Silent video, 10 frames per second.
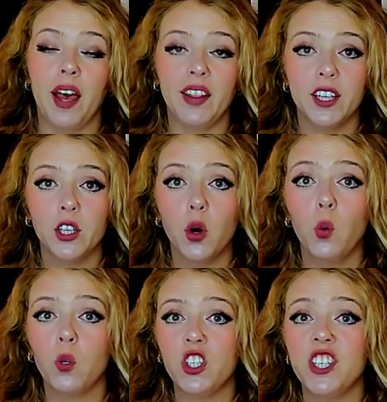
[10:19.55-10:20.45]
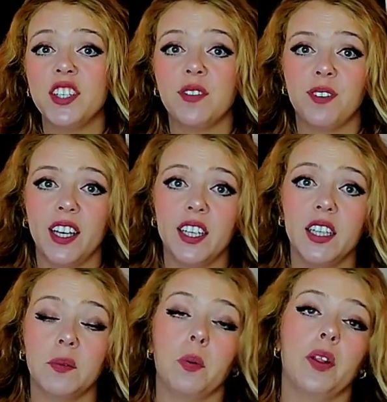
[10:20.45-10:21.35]
panthenol which is
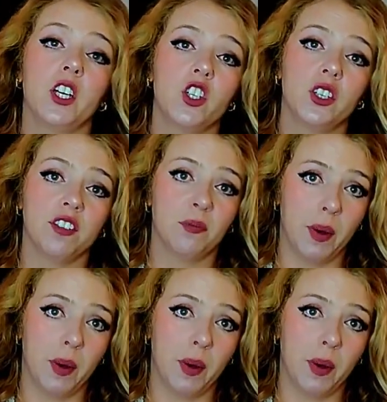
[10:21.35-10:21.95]
affecting the production of